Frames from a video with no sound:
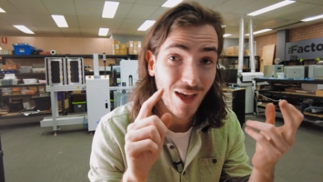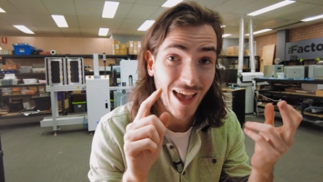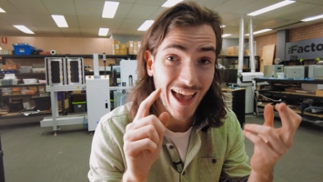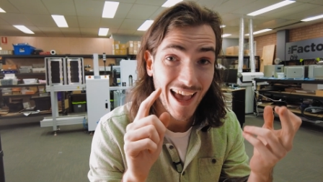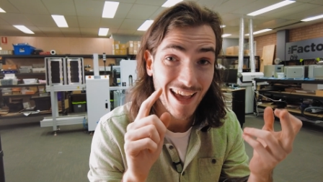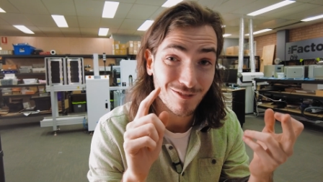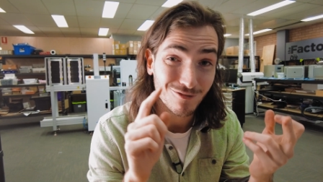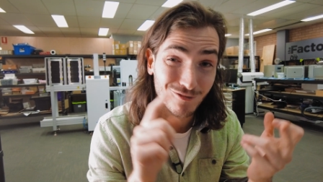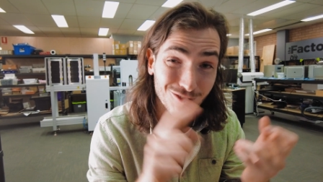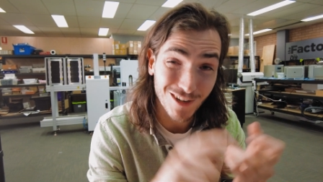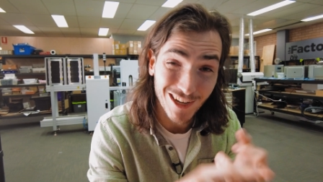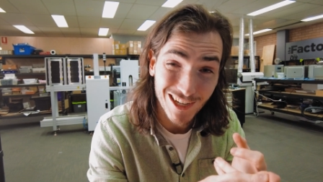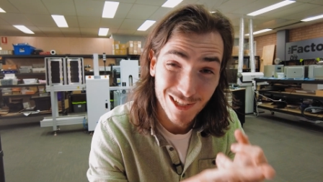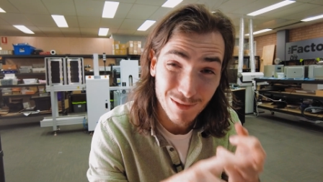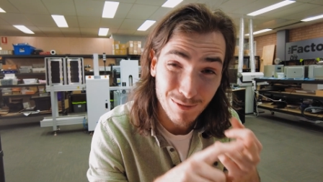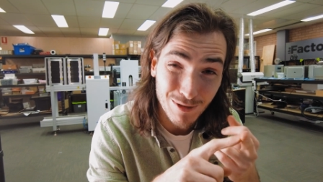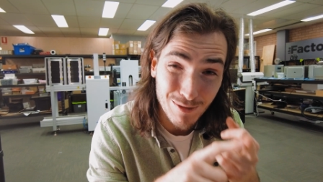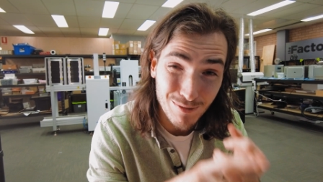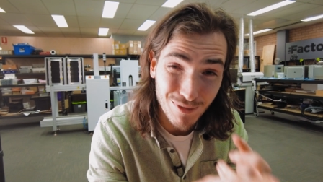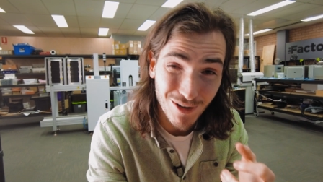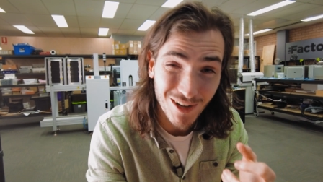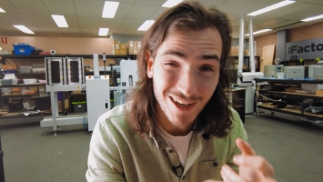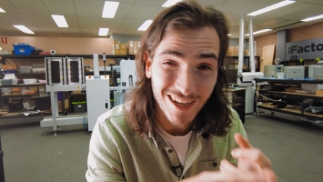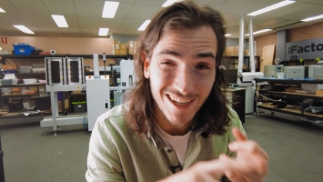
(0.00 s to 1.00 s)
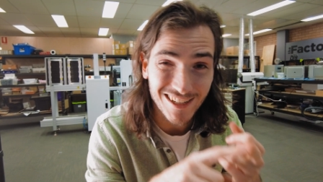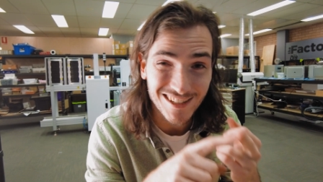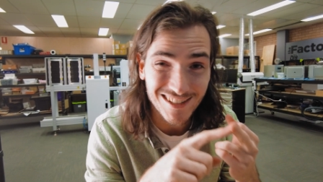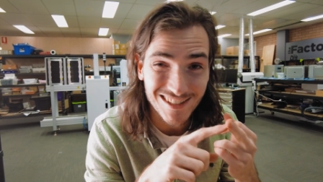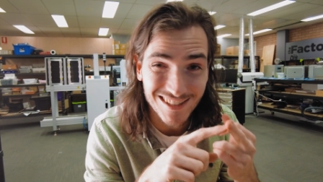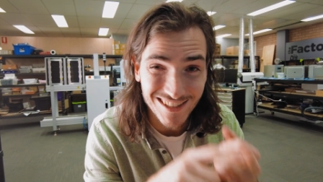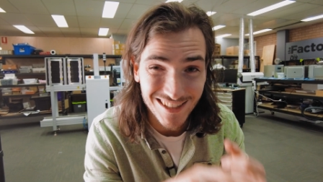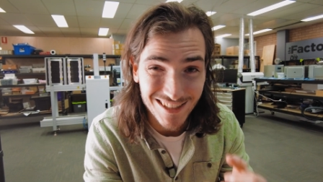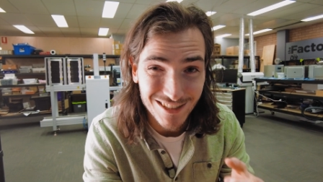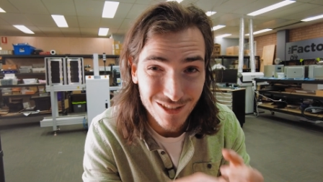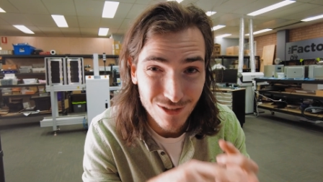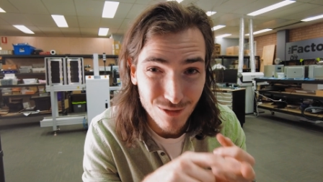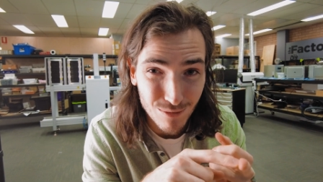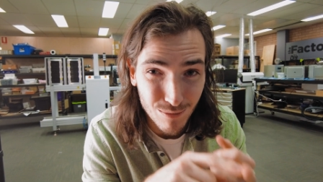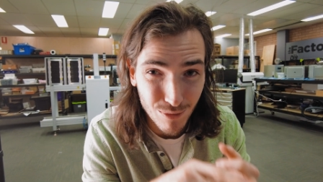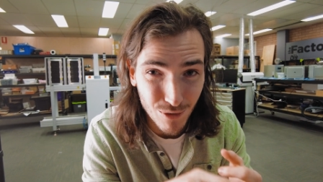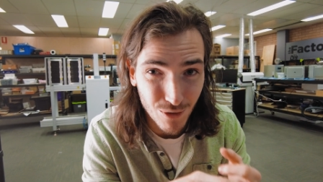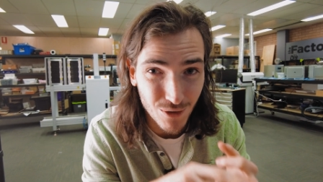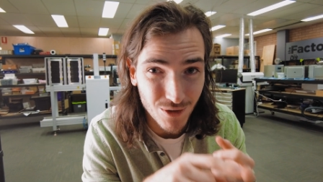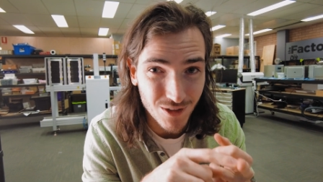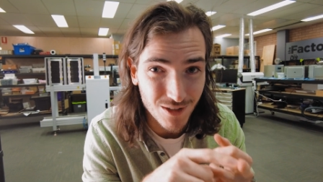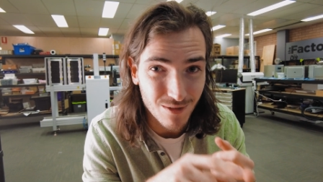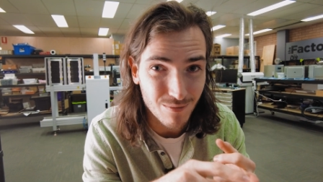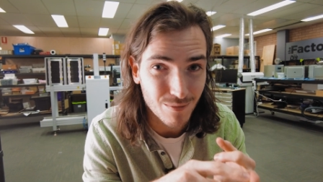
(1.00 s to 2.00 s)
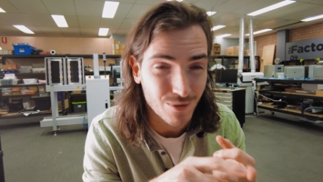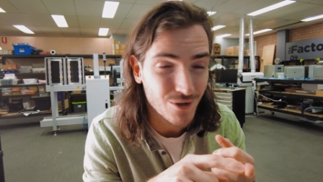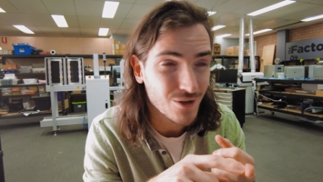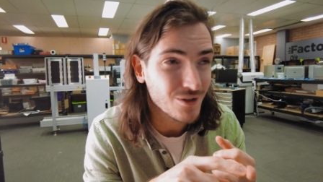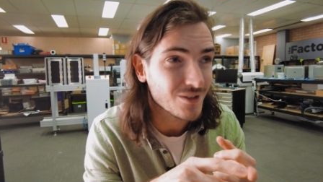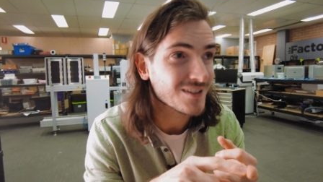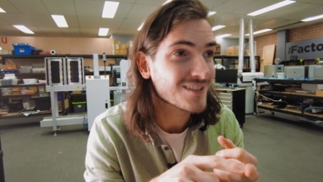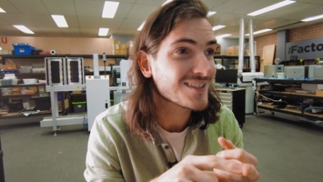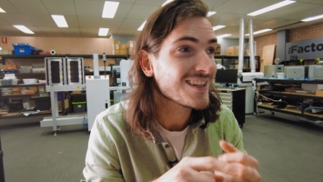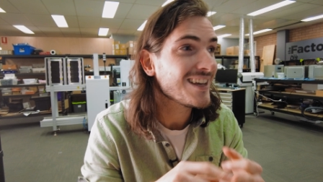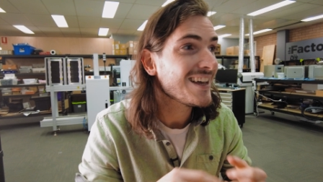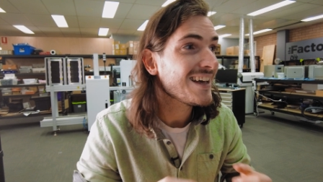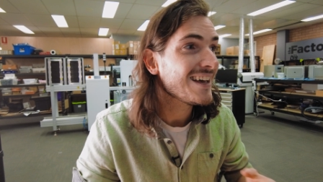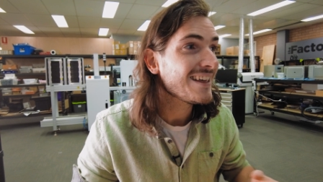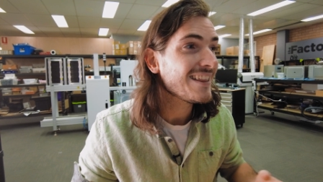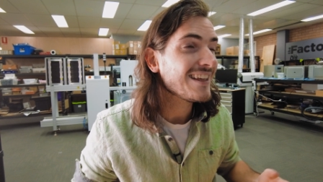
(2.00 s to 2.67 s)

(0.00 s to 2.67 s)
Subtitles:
and Raspberry Pi single board computers.